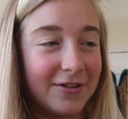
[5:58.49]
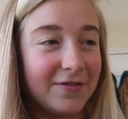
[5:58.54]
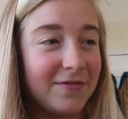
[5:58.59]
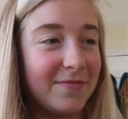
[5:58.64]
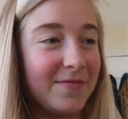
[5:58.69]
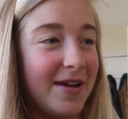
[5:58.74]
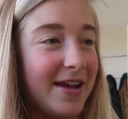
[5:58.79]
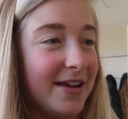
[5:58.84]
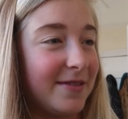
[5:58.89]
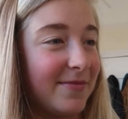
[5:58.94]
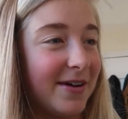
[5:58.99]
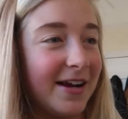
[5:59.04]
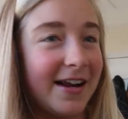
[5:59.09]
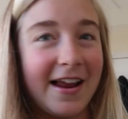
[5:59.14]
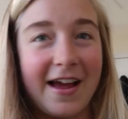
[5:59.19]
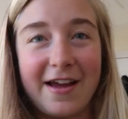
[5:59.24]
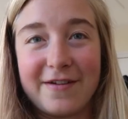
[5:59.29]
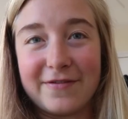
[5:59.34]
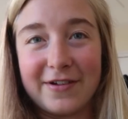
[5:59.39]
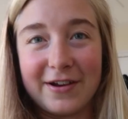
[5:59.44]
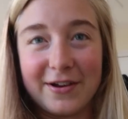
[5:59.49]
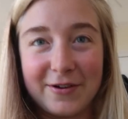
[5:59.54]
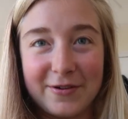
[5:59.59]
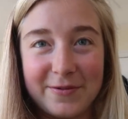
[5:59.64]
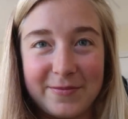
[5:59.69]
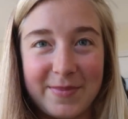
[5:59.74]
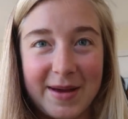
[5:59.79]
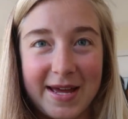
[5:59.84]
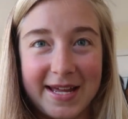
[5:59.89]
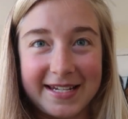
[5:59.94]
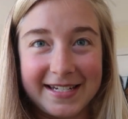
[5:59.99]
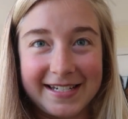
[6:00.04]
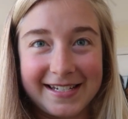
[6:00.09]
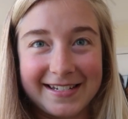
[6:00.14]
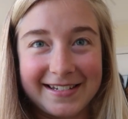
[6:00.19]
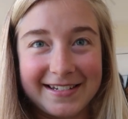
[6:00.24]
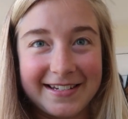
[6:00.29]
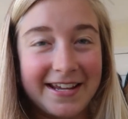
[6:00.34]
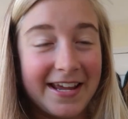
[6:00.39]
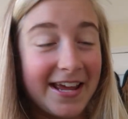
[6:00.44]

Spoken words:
you have made my life a lot better.